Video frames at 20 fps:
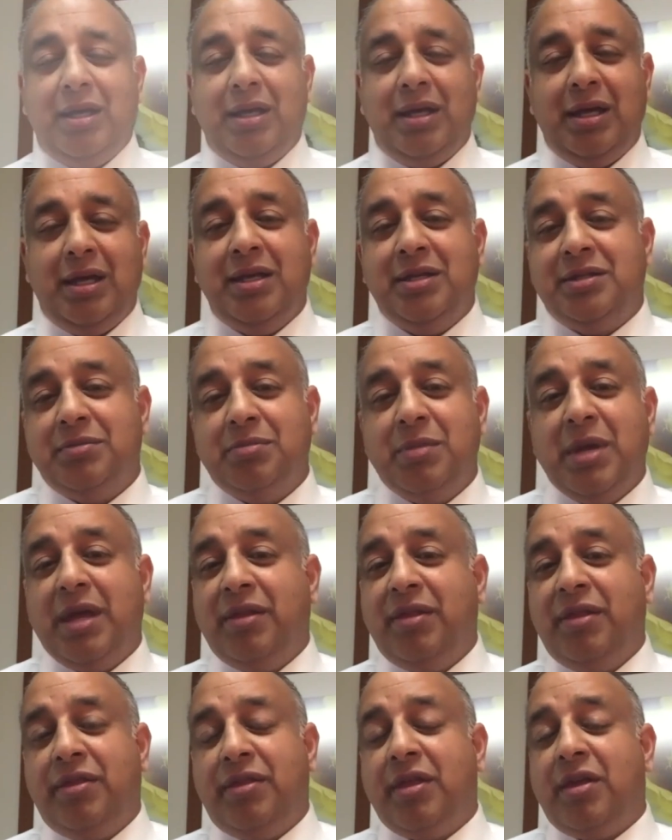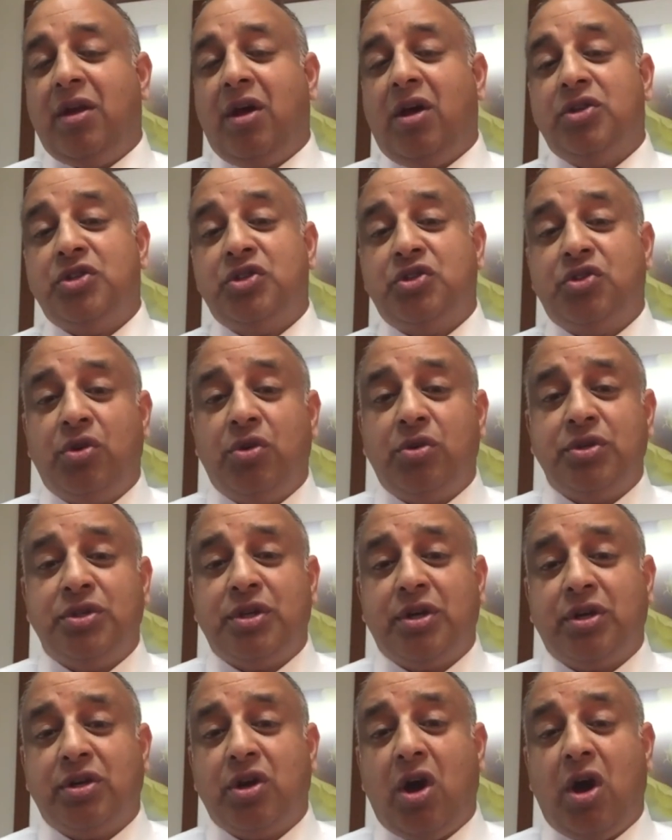It is a myth that all
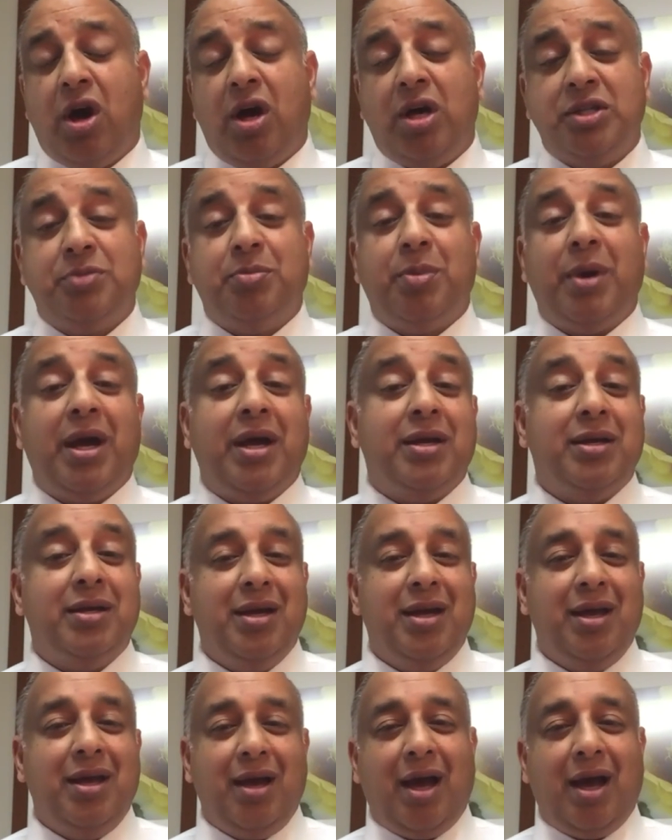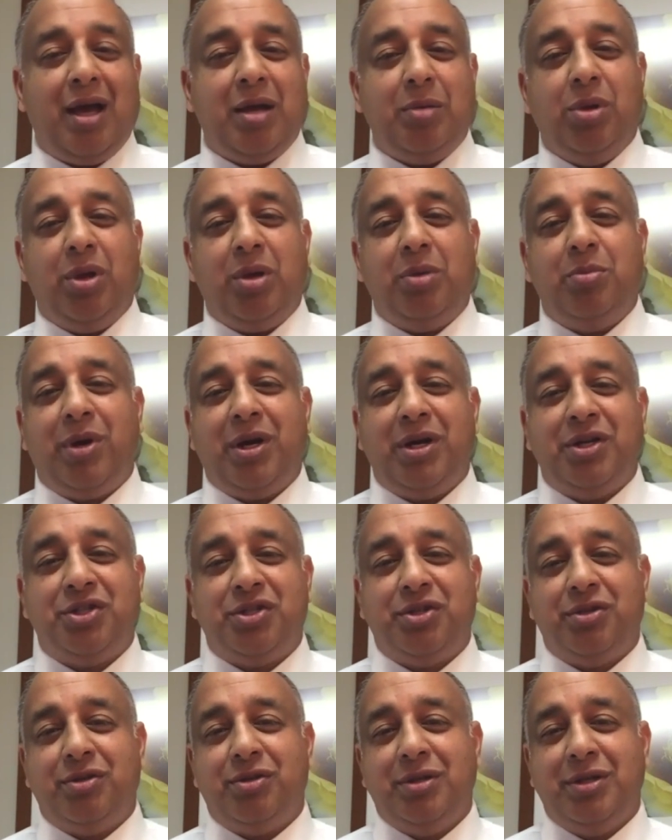strokes are caused by high blood
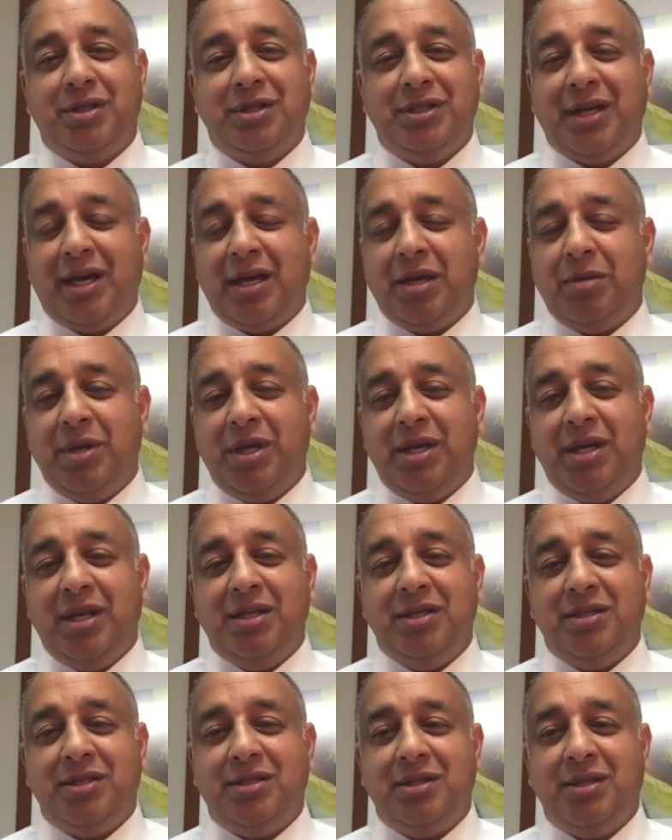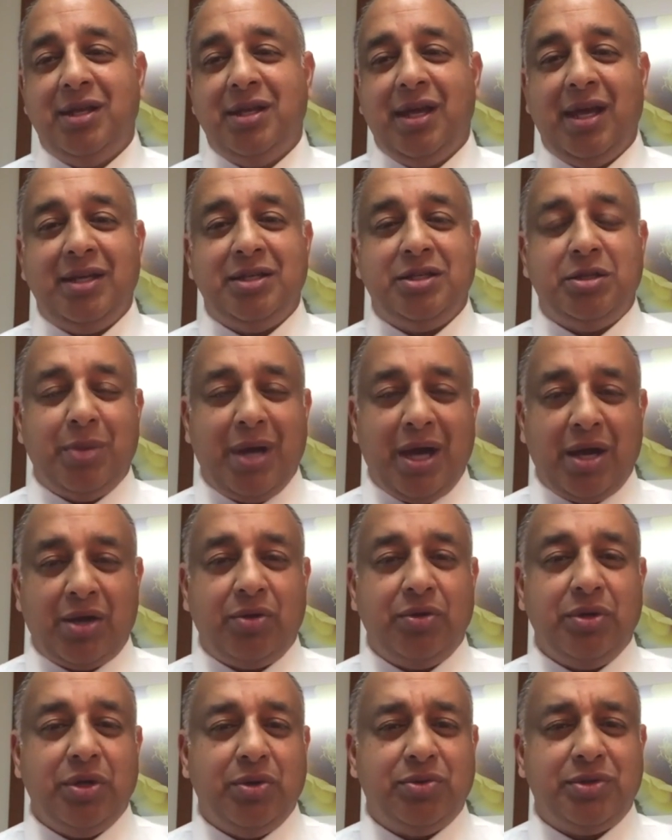pressure, diabetes, and
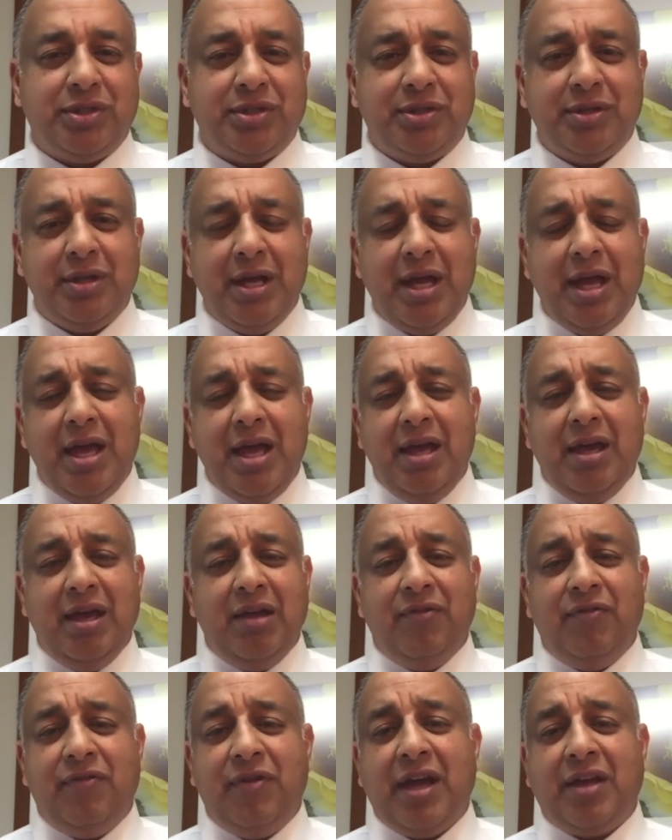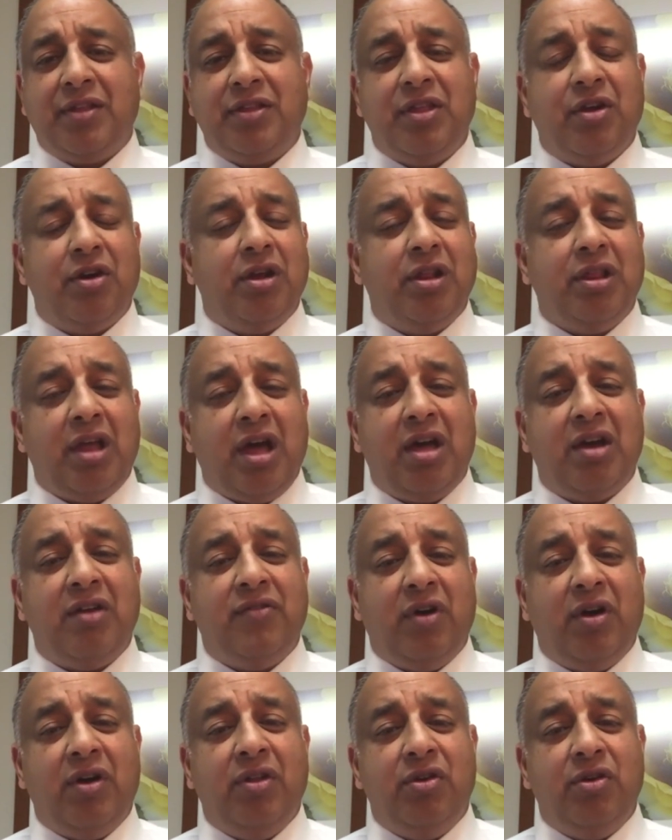tobacco use. In fact, there are a lot
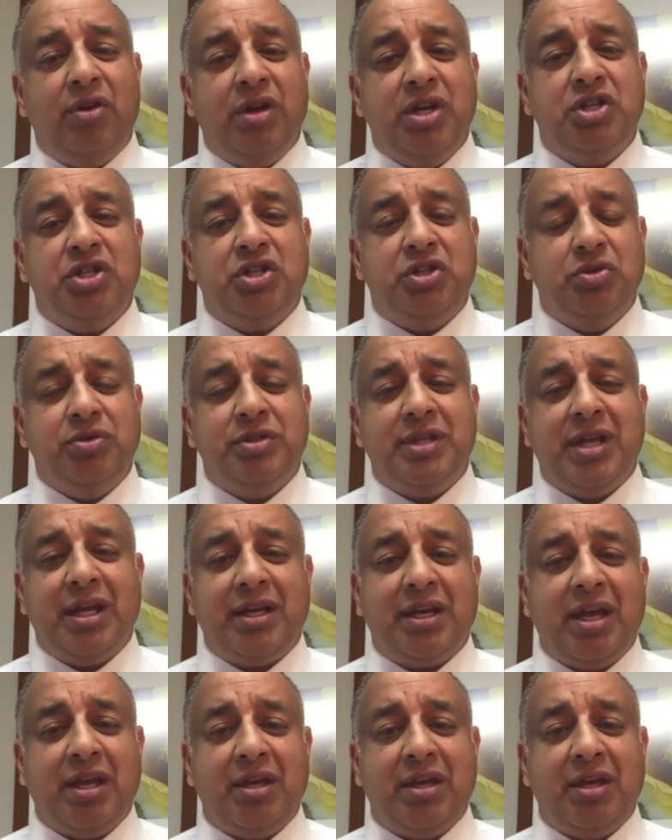of other issues that can